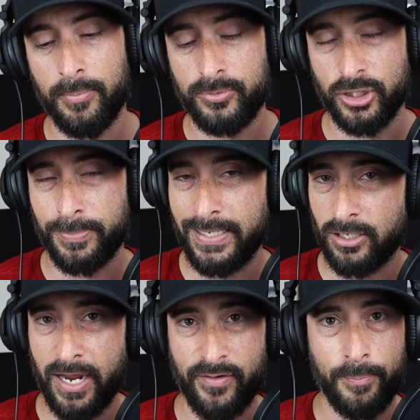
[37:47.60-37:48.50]
just based
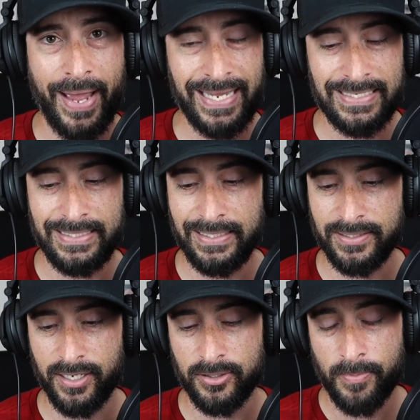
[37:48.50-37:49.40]
on having a bad
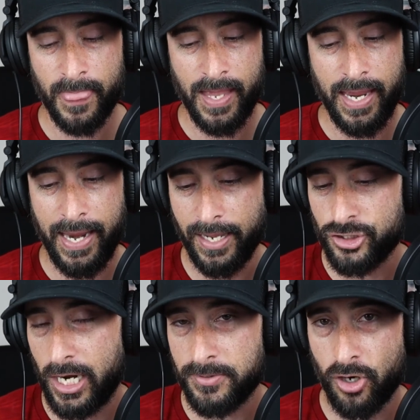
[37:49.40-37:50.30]
season? And
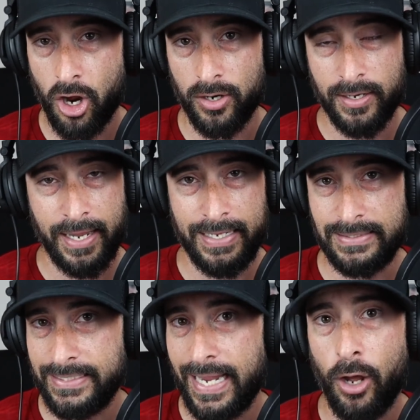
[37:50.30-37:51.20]
James Conner,
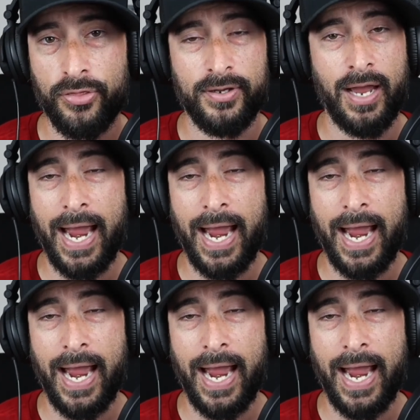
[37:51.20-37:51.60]
is he healthy?